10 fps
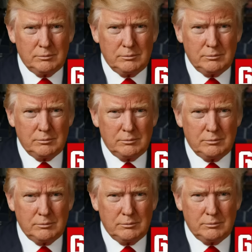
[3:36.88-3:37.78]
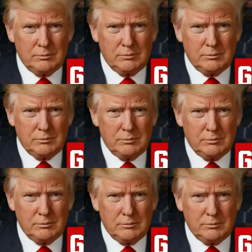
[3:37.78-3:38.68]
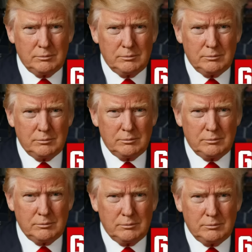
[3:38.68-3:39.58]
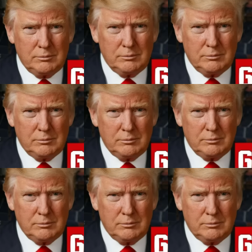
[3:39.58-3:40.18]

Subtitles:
No words are spoken by the person on screen.